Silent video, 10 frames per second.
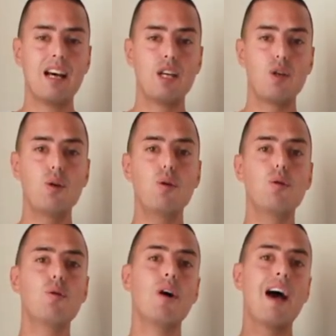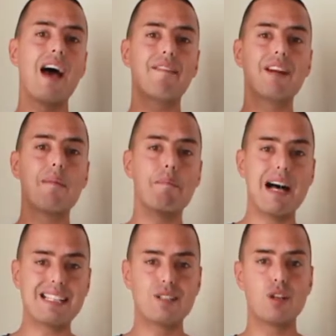You have an
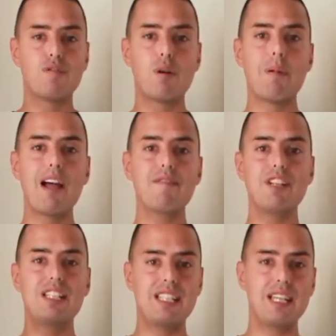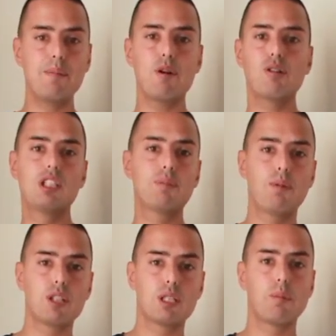ambassador from every team who is
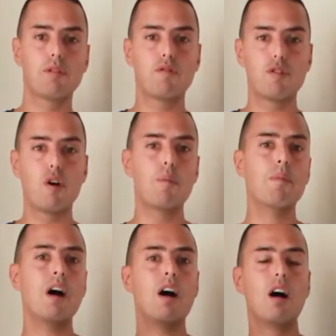responsible from